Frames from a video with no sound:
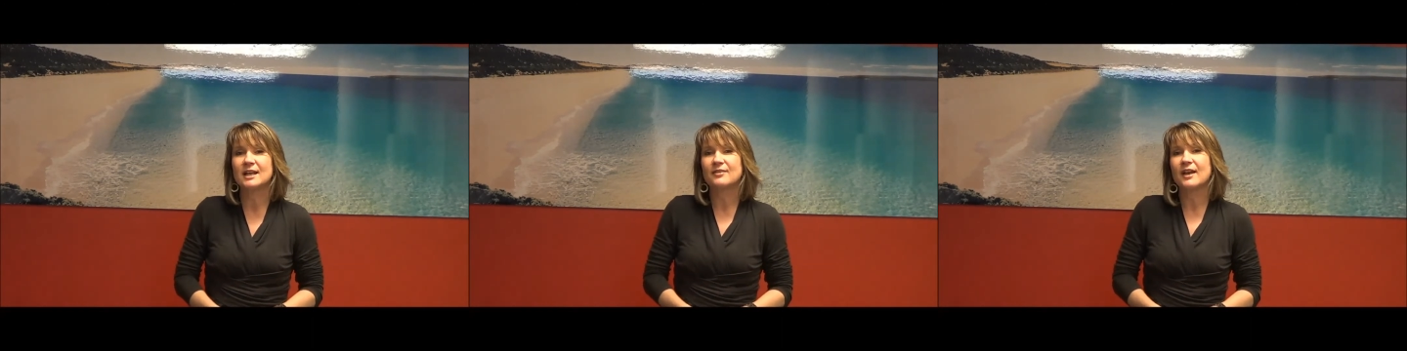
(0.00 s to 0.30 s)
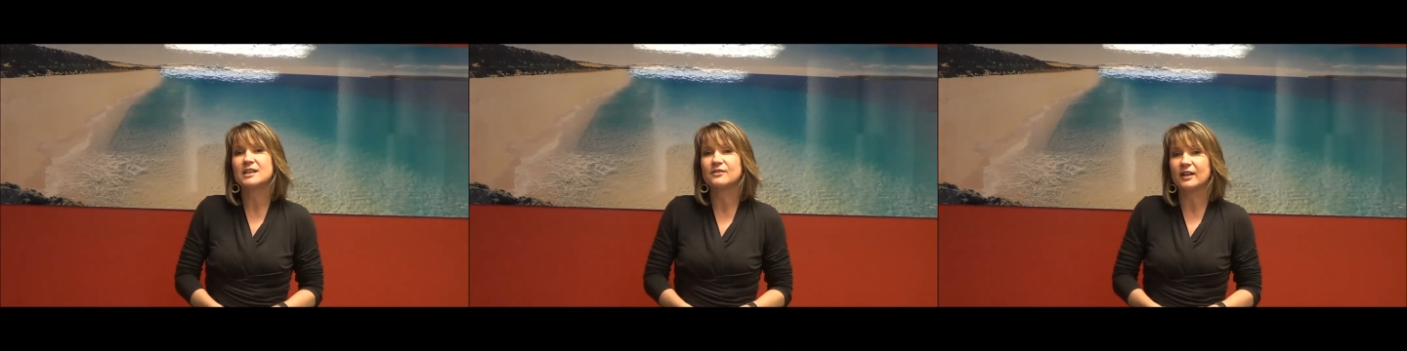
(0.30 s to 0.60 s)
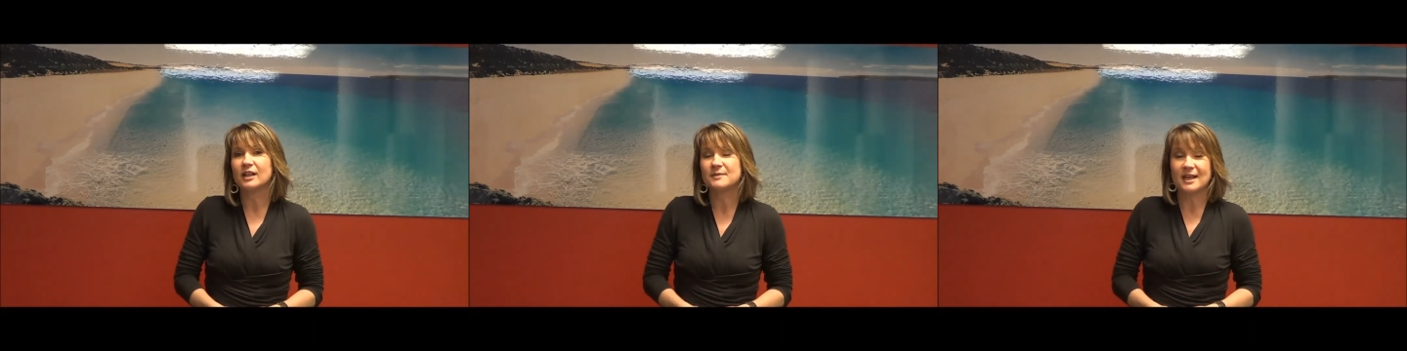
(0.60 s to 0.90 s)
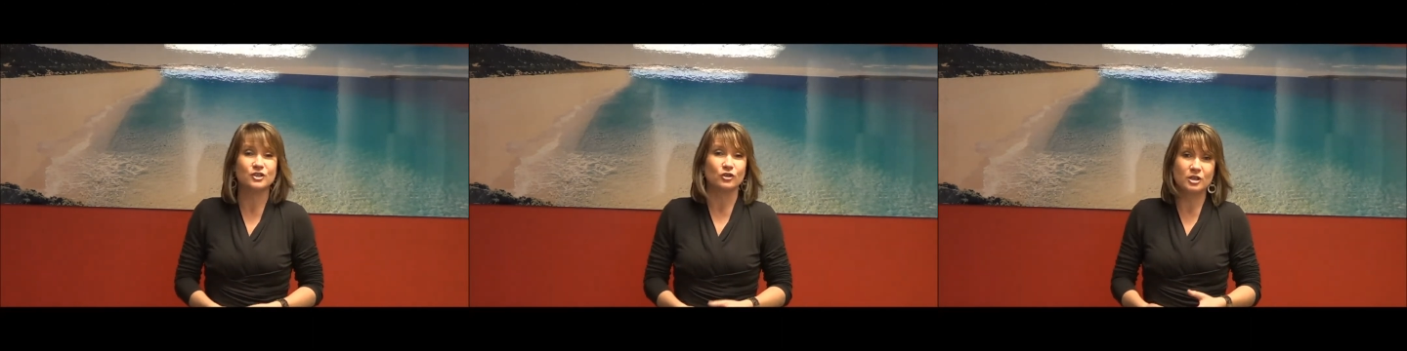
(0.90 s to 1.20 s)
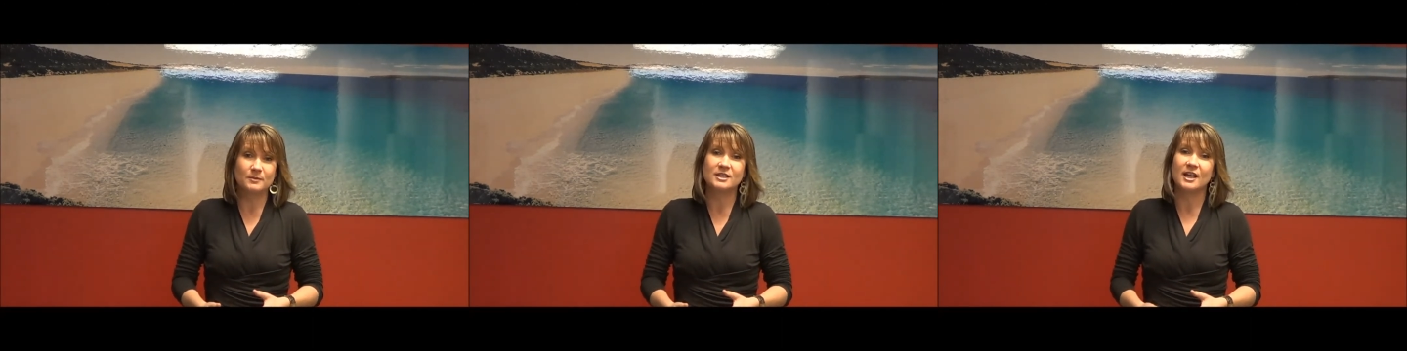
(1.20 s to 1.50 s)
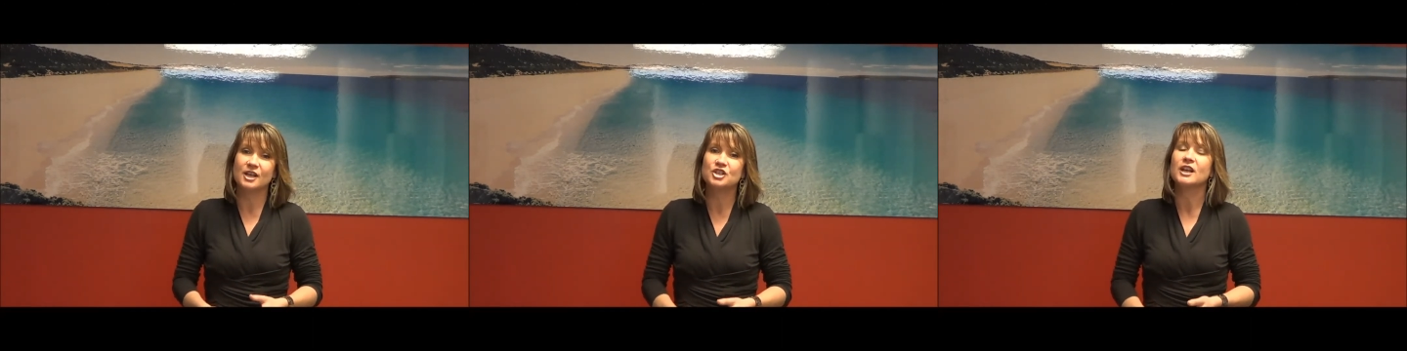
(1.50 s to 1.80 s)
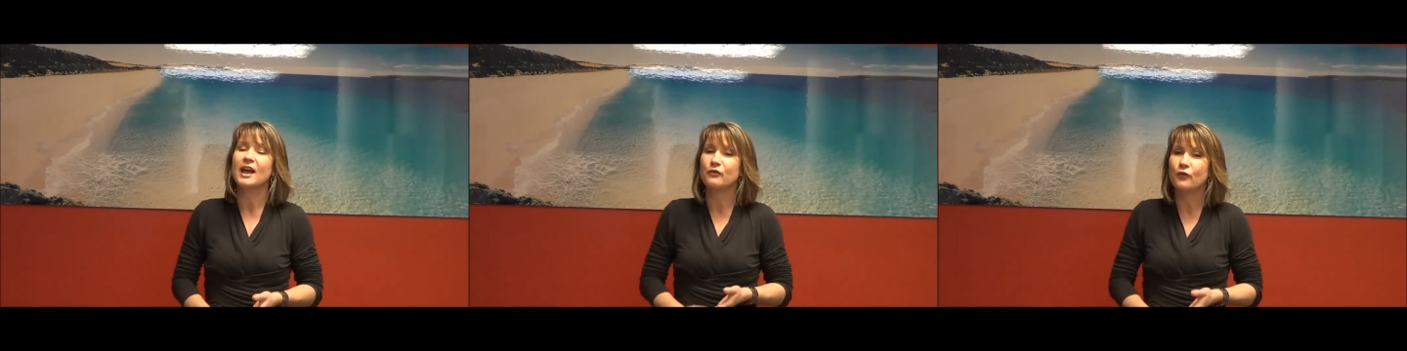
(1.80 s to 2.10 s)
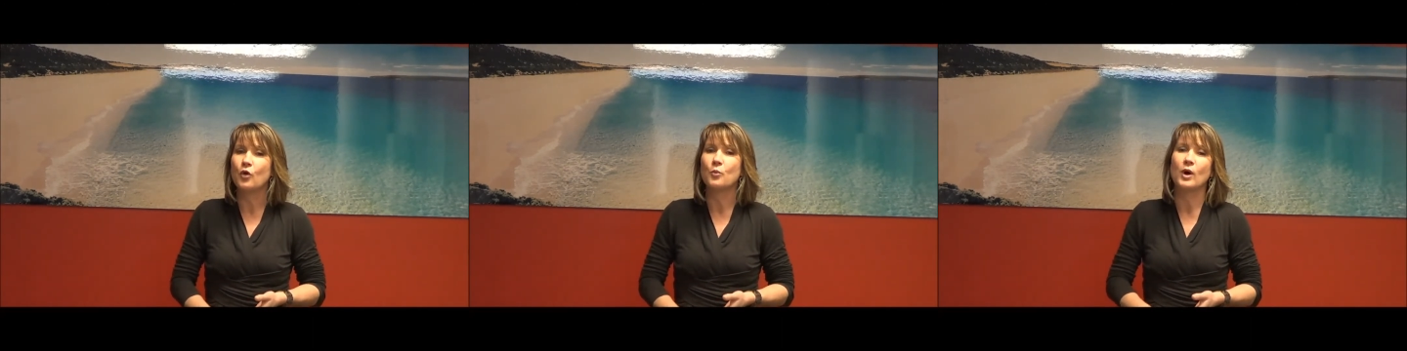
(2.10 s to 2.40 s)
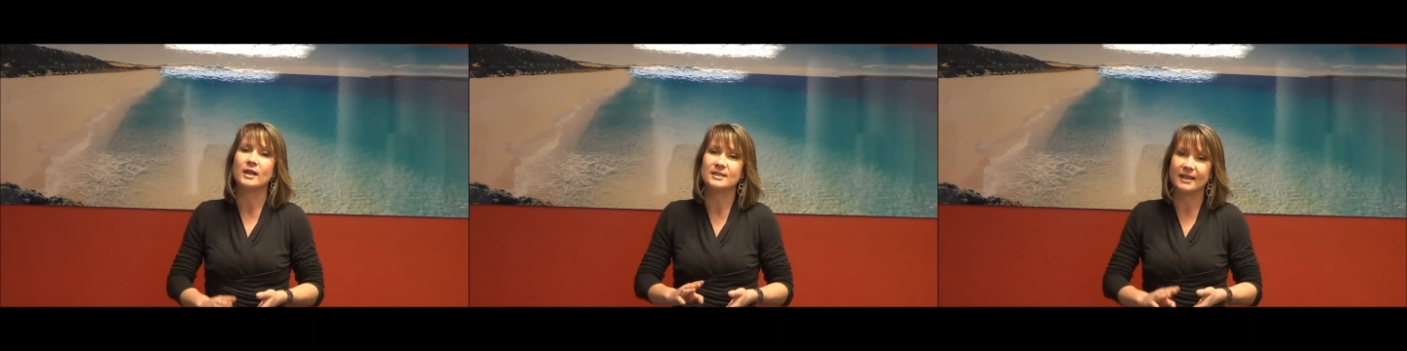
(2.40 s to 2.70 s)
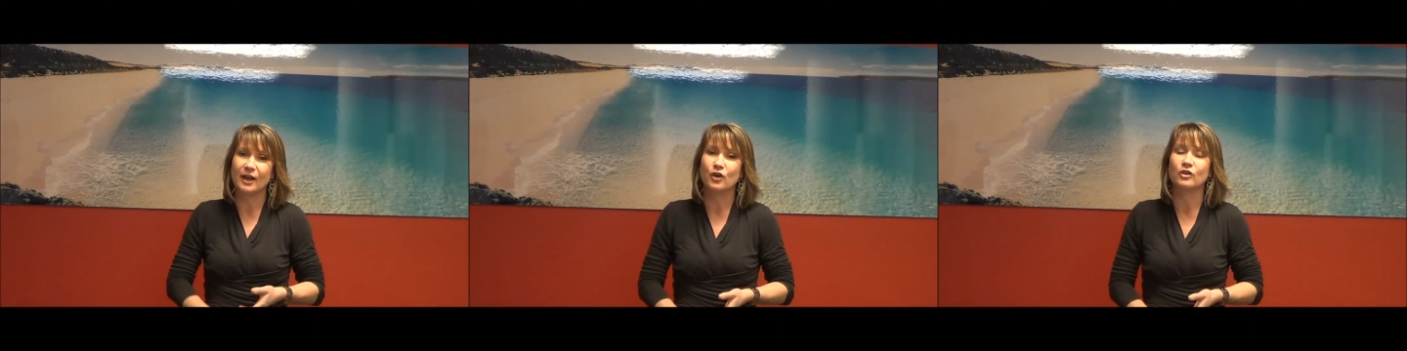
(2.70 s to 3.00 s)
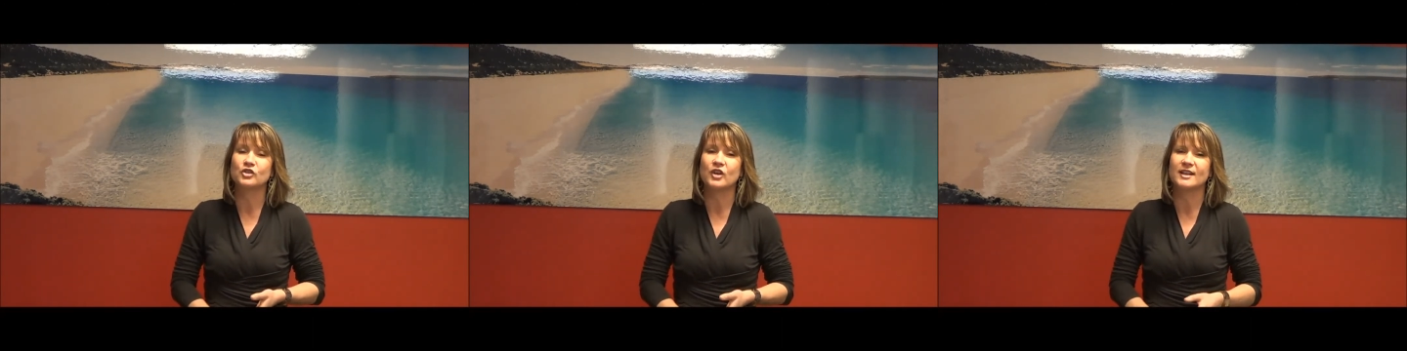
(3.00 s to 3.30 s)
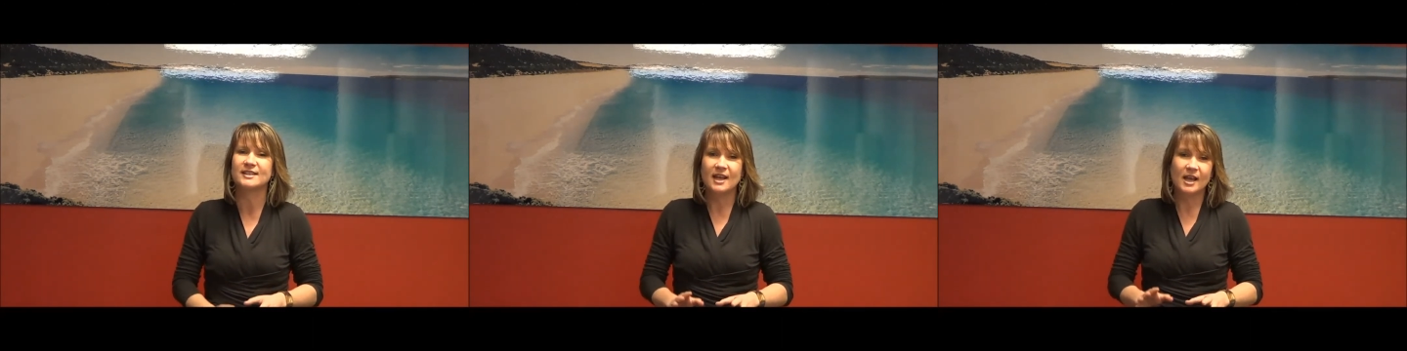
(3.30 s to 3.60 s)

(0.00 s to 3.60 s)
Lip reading: they developed our documentation, our Form 1s and our contracts,